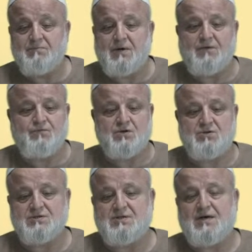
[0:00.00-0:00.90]
But if you're
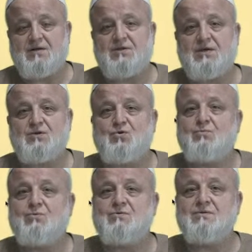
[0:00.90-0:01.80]
just a healthy,
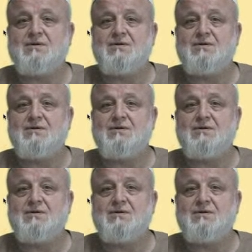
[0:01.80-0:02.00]
normal